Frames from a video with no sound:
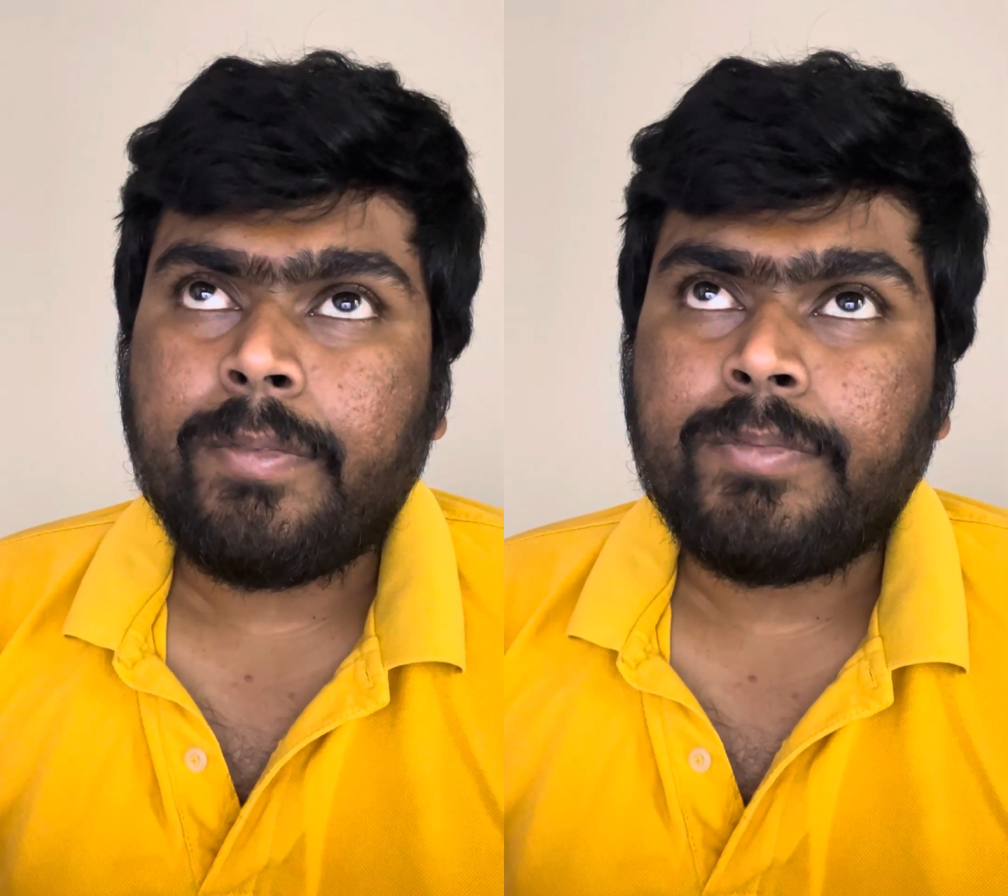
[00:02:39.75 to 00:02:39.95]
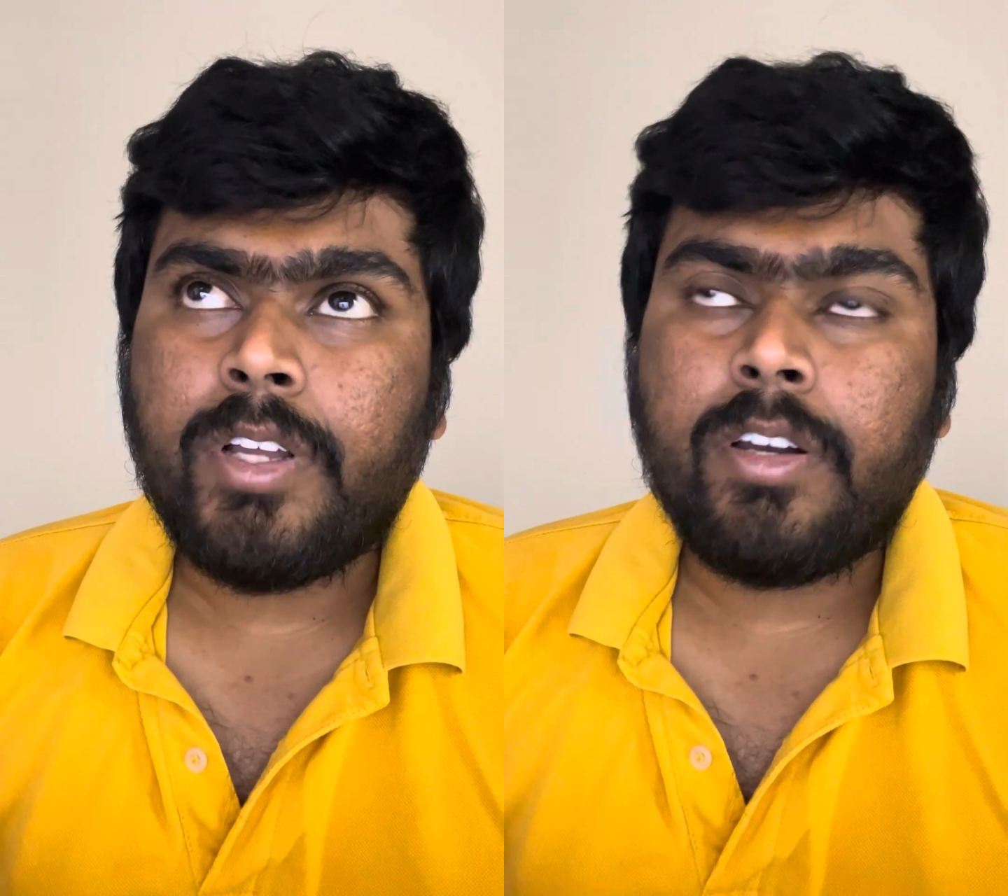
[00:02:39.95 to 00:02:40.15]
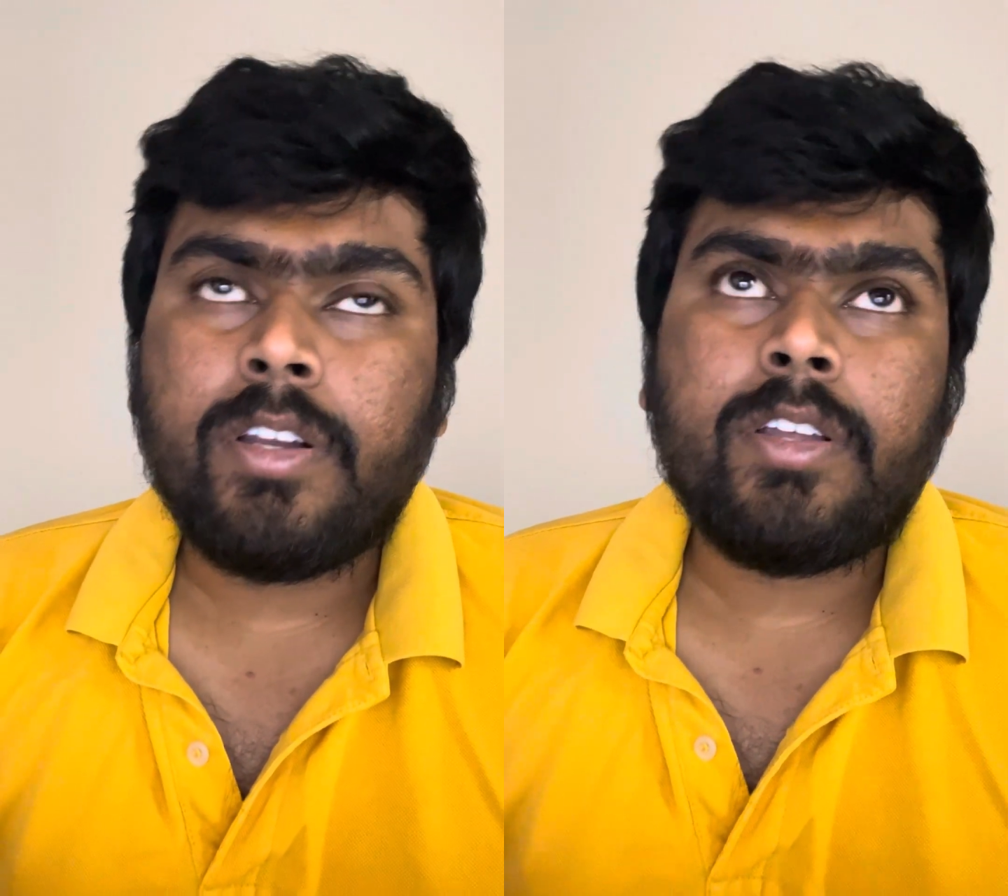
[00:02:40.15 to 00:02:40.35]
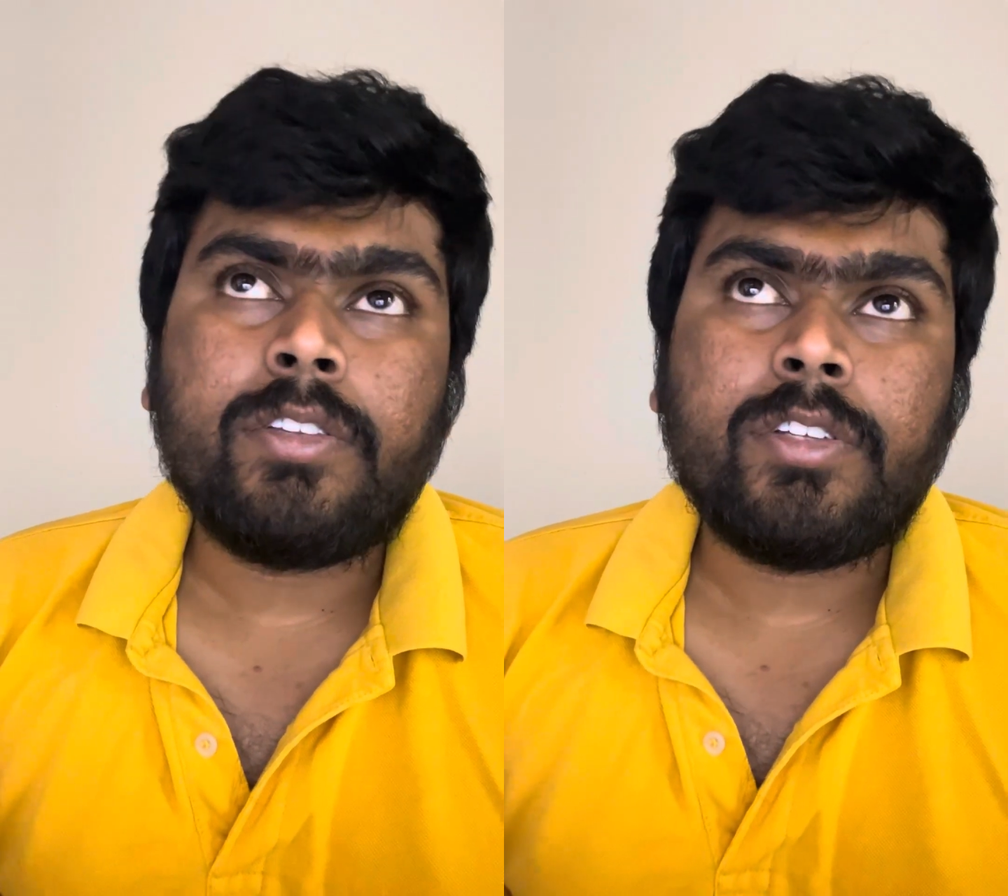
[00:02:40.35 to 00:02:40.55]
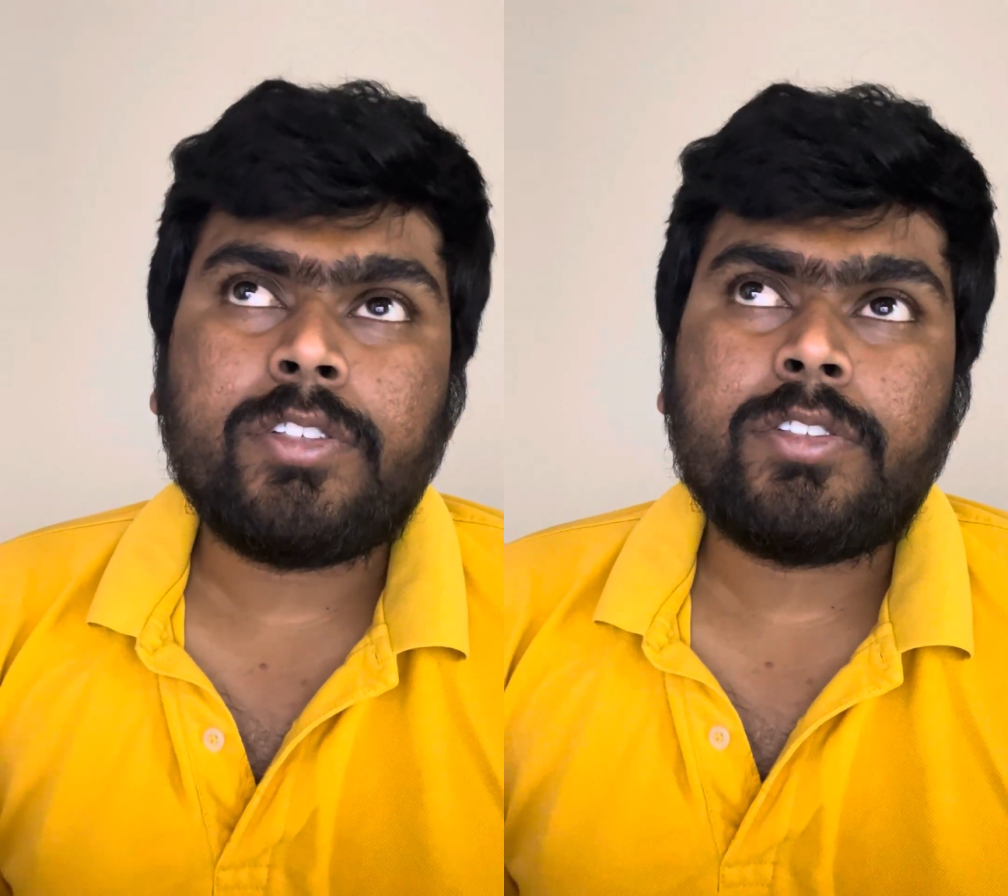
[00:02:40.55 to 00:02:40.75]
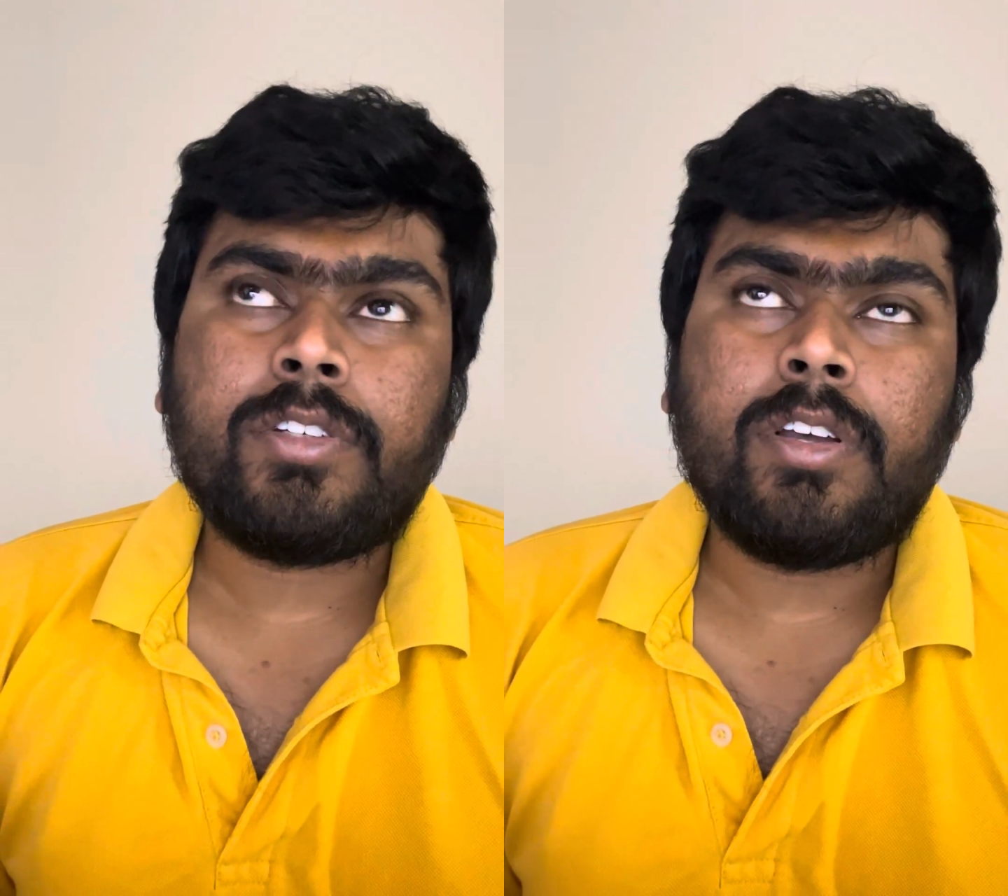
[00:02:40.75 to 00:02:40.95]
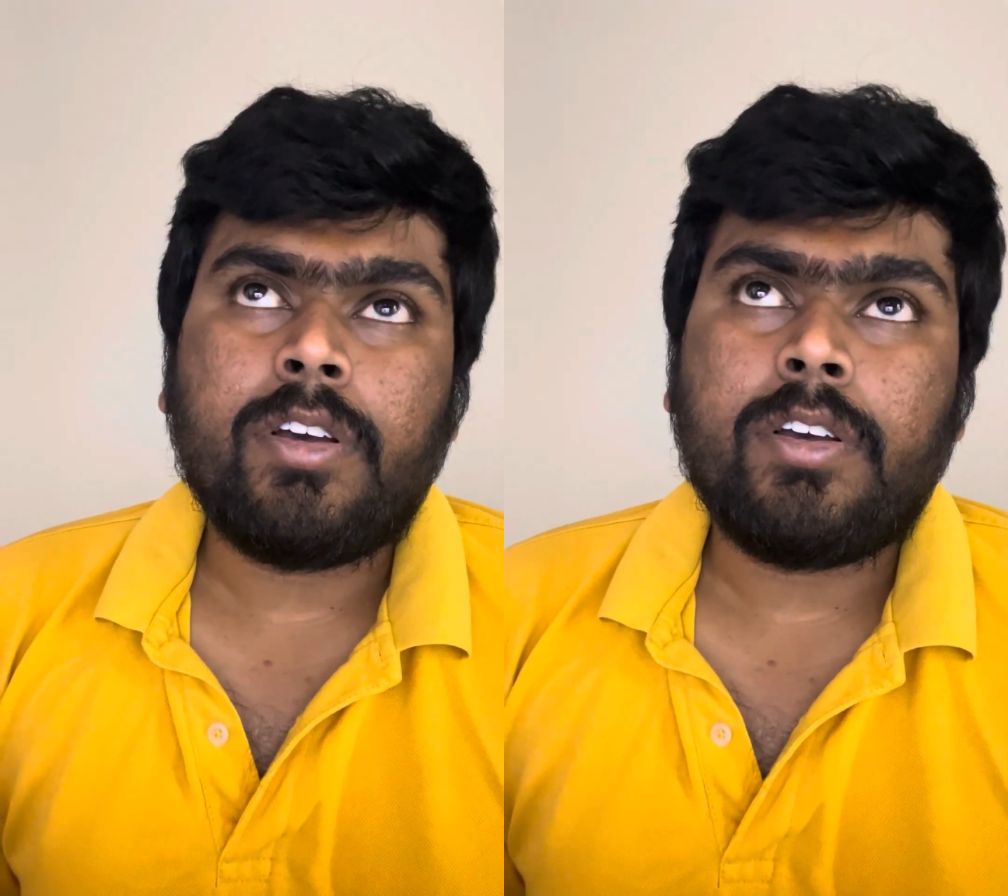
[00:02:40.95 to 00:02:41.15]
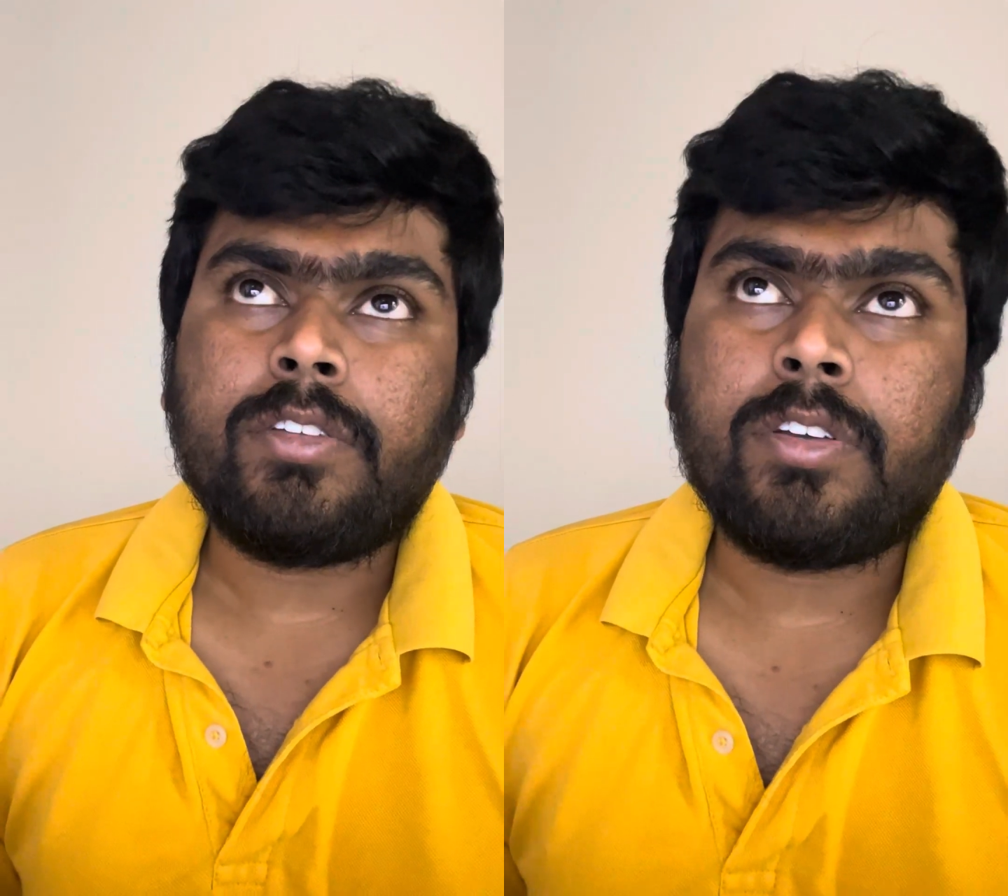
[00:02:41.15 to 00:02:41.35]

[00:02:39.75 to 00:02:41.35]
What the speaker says: journey in in